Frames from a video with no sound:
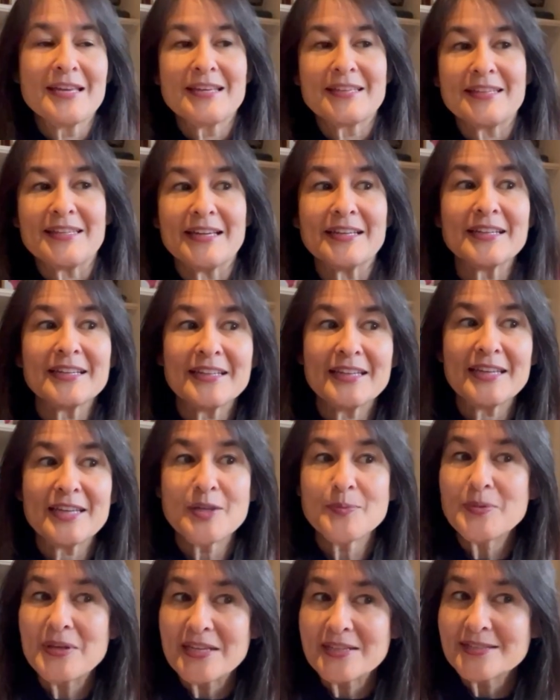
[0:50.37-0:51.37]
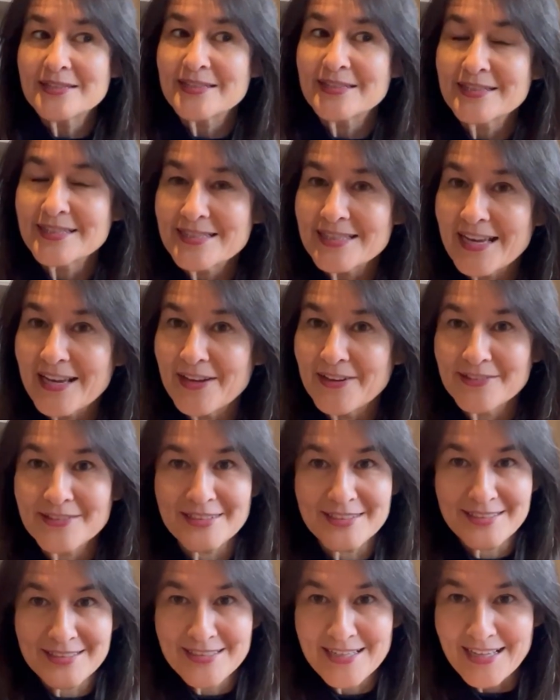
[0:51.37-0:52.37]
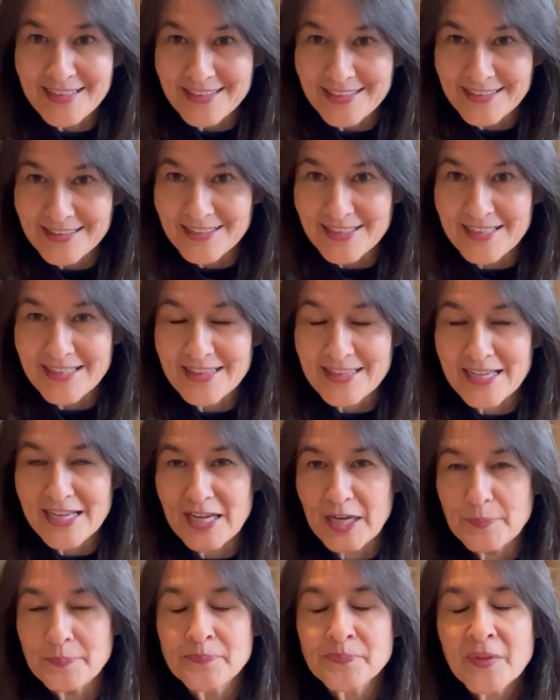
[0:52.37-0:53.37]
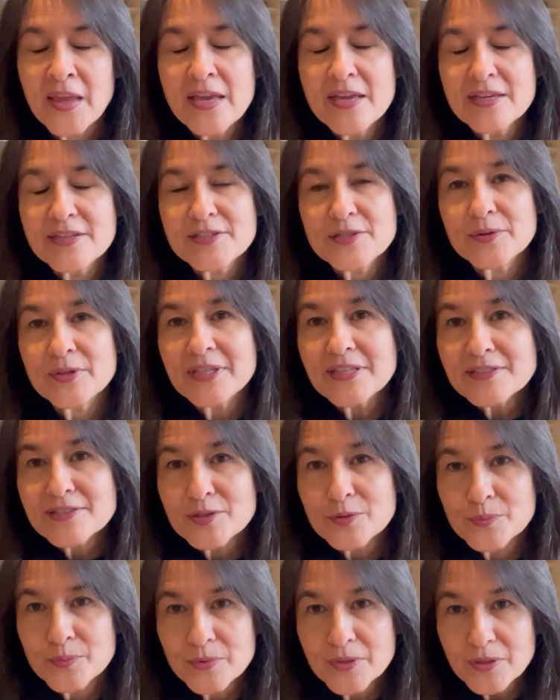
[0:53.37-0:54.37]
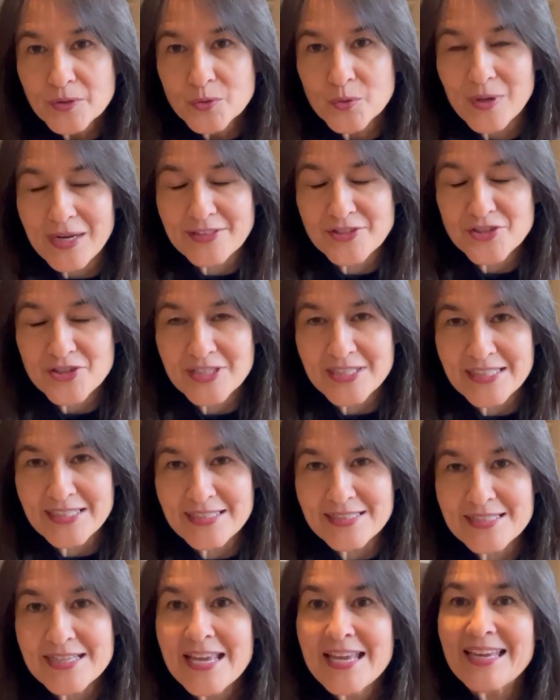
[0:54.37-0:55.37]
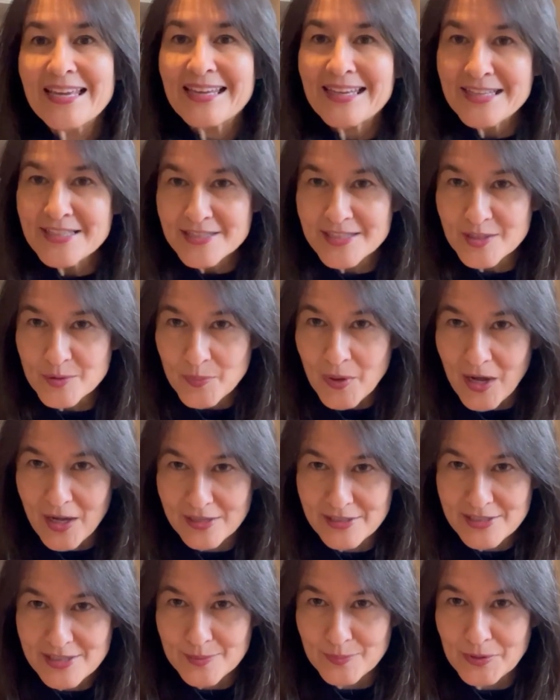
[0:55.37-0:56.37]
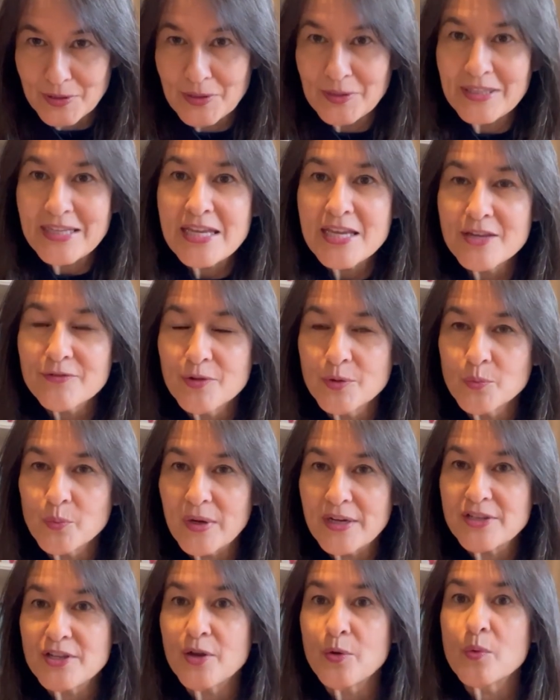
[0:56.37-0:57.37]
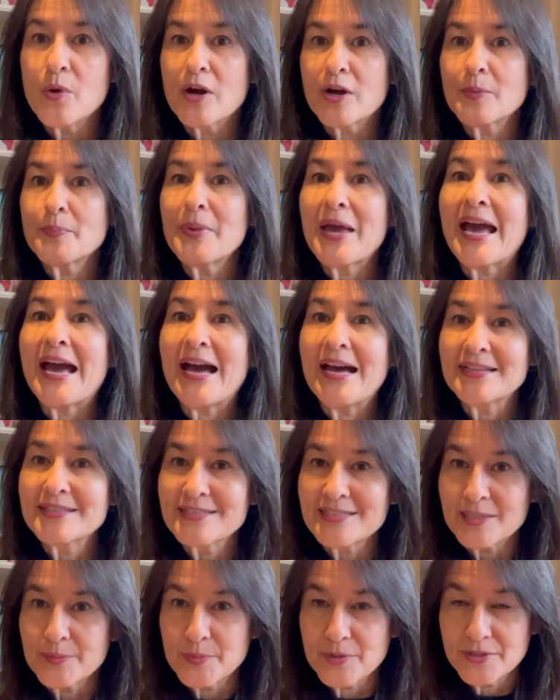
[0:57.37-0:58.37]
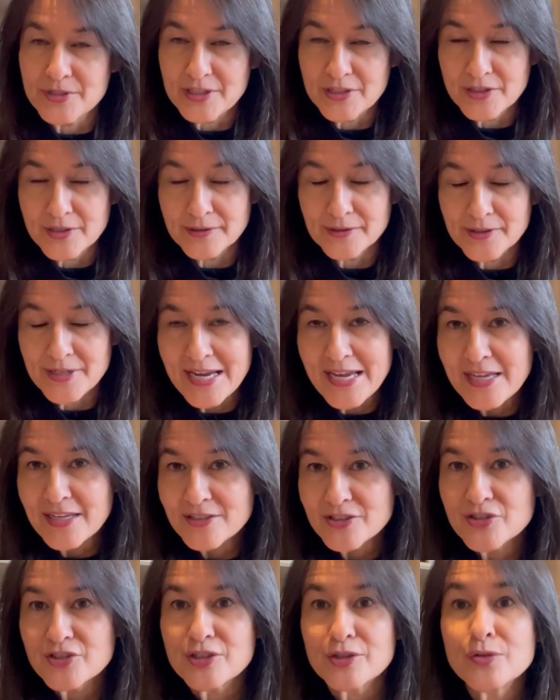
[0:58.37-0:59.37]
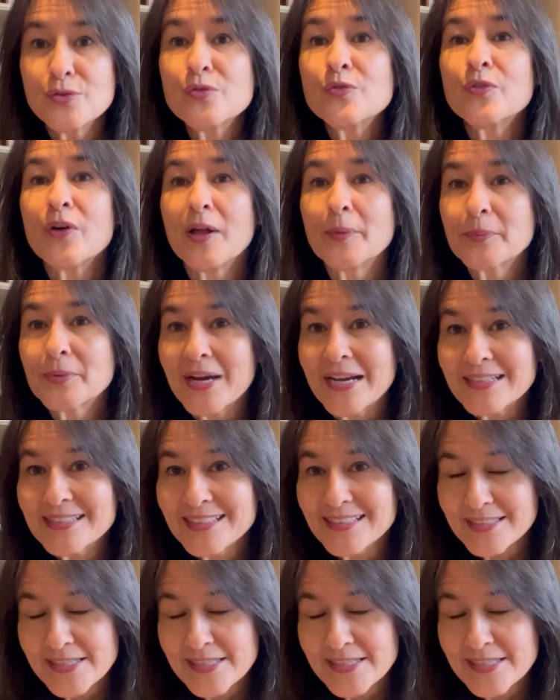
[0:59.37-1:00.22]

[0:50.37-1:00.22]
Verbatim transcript: get any pee sticks out, nothing like that. So I guess the real question is, is it possible, even when you are past a particular age, to fall pregnant